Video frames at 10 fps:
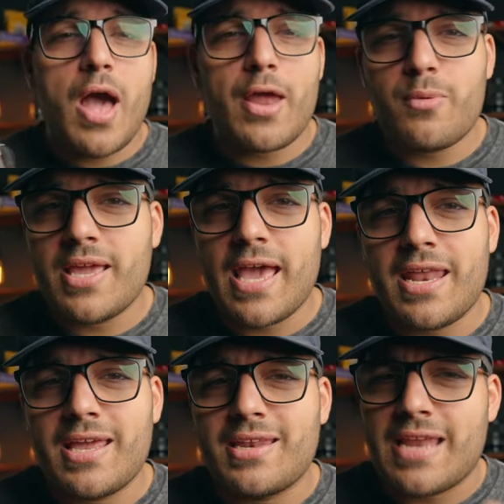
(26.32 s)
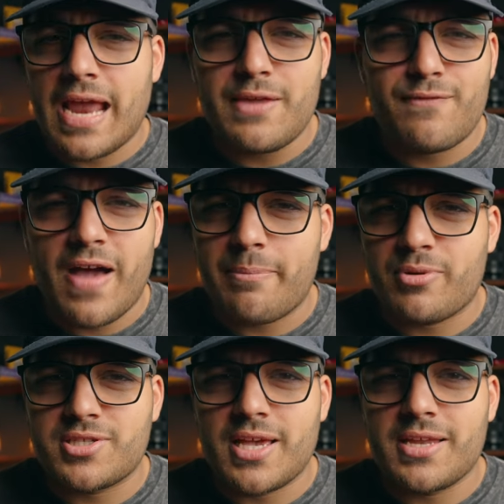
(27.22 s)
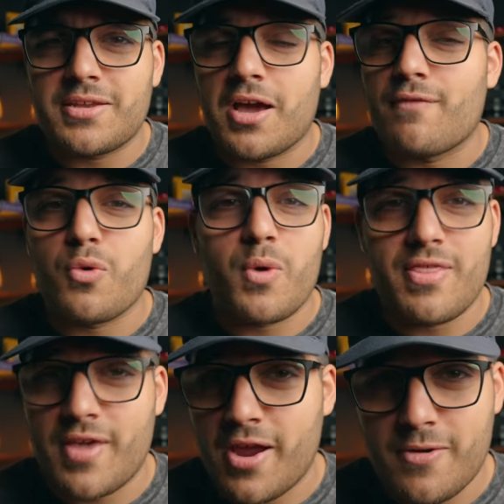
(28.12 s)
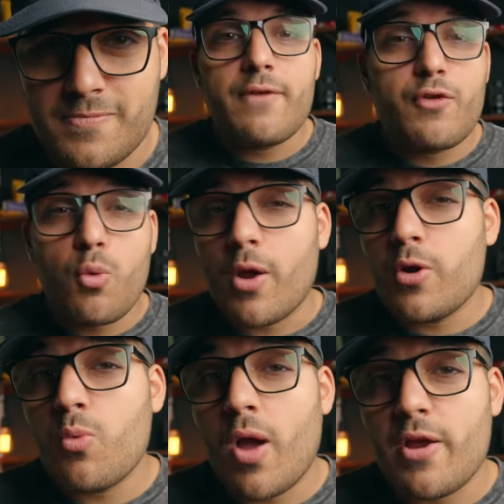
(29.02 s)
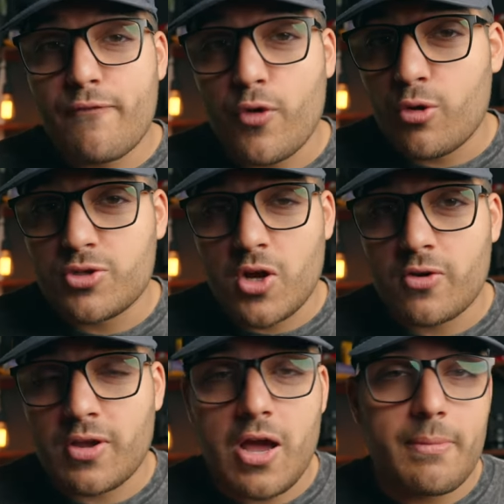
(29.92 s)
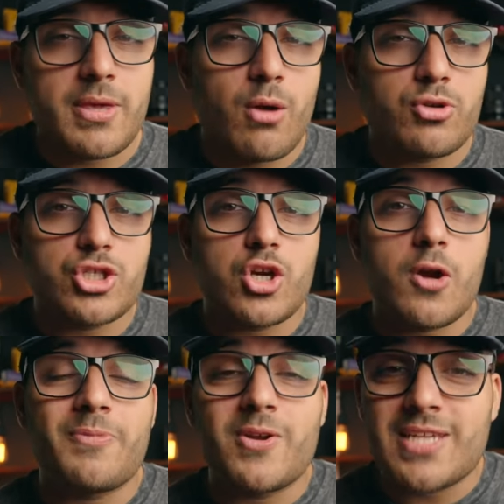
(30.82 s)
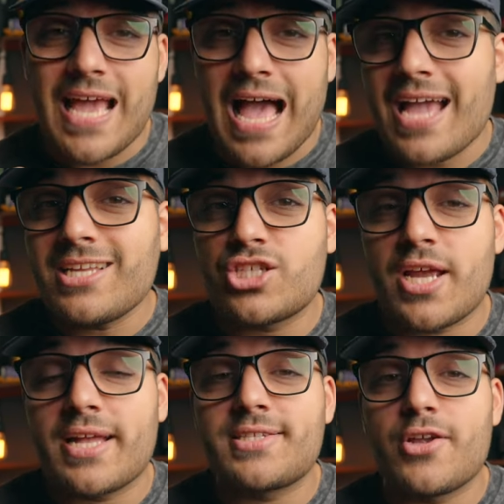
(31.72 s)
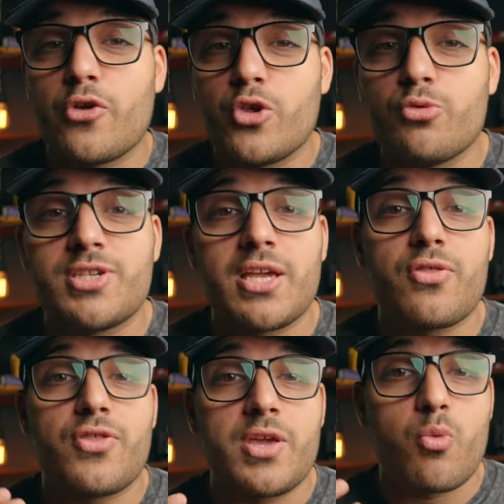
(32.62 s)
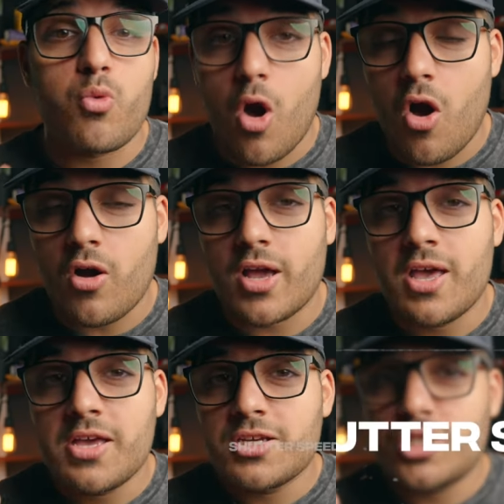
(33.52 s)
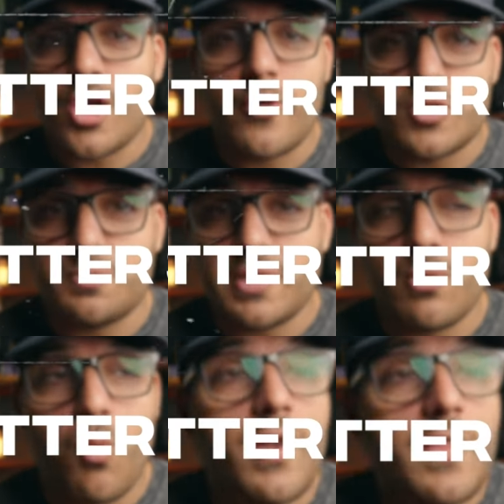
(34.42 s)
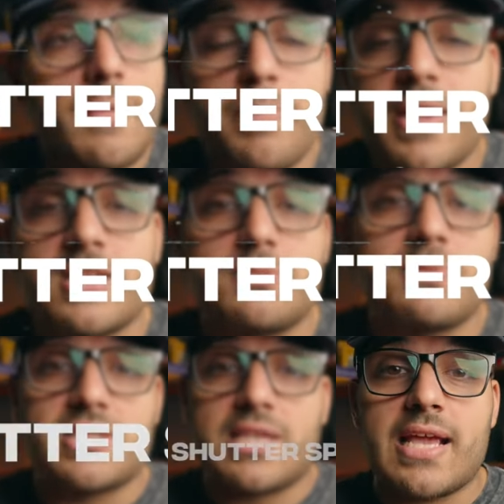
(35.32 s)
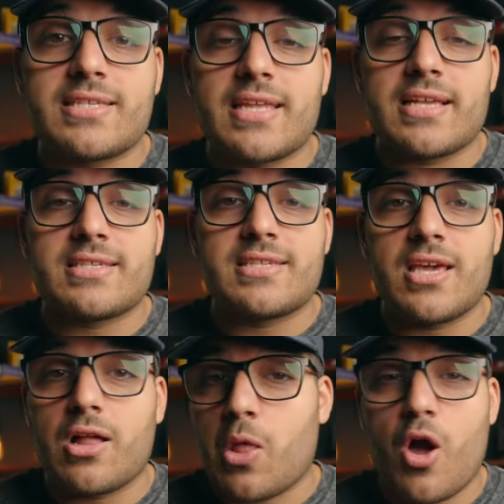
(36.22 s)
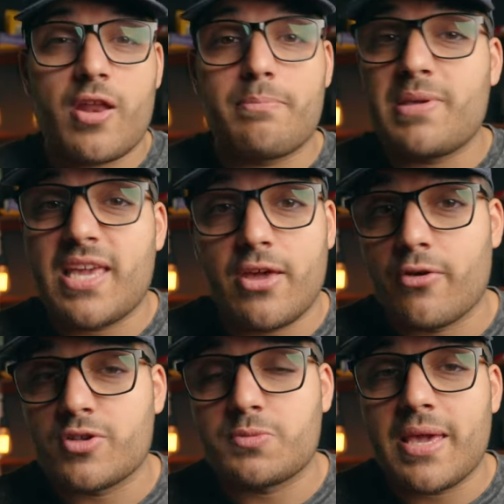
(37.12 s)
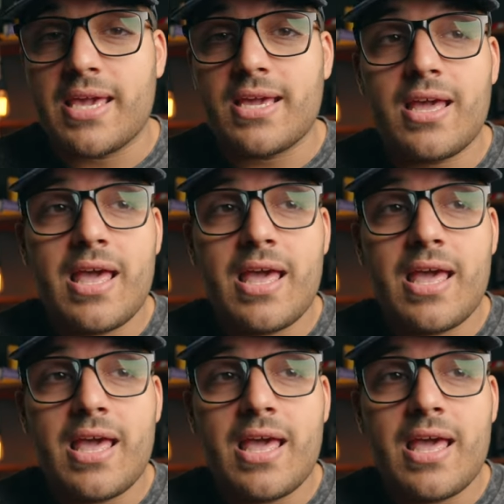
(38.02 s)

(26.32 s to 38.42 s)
how do we get it 95% of the way there? If you're wondering why your photos aren't coming out sharp, there's a high chance that you're using the wrong shutter speed. One of the biggest mistakes that I see a lot of beginners make,